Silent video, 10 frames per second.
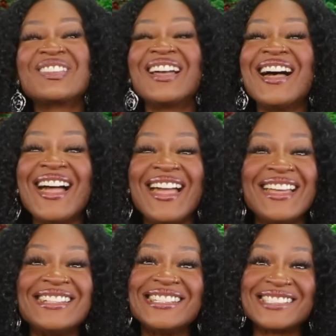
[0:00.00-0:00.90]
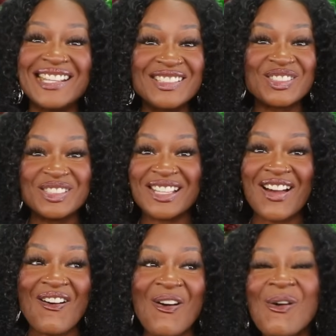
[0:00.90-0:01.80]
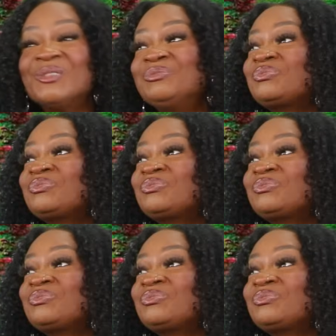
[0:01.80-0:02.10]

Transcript: I had detention, y'all.